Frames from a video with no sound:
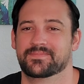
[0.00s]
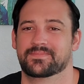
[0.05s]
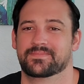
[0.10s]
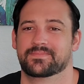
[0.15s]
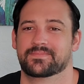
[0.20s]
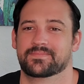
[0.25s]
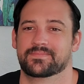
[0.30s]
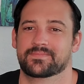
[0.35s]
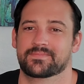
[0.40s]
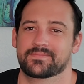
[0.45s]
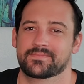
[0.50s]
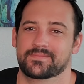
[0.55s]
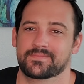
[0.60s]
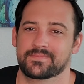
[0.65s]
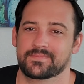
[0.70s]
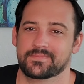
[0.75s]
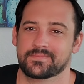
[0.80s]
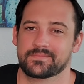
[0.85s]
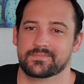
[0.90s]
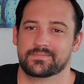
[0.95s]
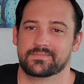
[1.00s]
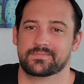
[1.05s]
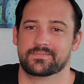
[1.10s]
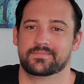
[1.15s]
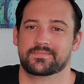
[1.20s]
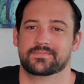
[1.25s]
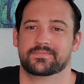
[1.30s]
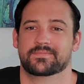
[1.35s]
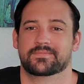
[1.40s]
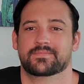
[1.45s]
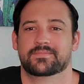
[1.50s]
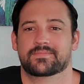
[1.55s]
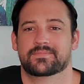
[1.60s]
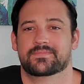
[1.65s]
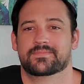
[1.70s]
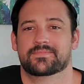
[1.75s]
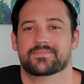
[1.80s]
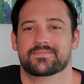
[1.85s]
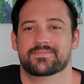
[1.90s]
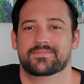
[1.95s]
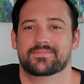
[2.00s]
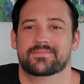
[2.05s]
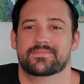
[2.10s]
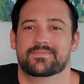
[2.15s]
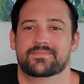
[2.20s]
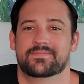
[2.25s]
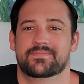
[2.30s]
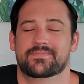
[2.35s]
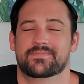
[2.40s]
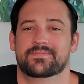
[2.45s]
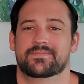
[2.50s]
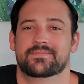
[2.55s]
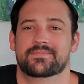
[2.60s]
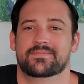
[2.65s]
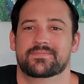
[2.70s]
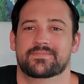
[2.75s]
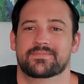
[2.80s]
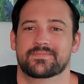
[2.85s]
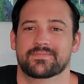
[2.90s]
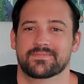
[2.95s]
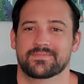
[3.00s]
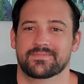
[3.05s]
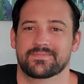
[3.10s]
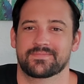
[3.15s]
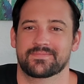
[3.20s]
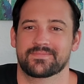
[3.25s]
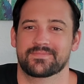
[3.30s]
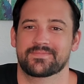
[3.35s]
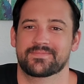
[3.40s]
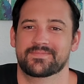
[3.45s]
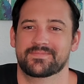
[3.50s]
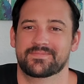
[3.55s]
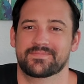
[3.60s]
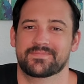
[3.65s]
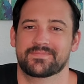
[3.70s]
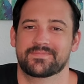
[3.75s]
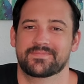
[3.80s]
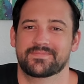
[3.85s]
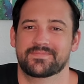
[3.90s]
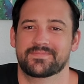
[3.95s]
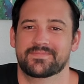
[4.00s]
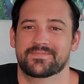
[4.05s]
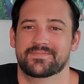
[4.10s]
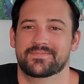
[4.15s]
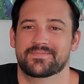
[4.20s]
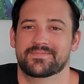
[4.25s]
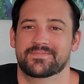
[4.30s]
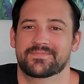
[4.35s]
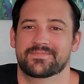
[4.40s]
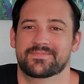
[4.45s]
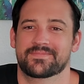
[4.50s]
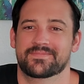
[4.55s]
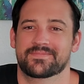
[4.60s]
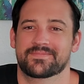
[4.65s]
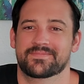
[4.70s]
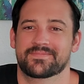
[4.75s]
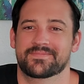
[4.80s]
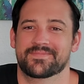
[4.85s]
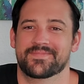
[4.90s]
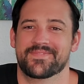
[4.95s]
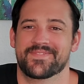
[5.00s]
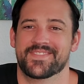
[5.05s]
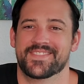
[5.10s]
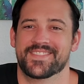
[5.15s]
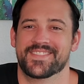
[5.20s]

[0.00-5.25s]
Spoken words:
The person shown says nothing.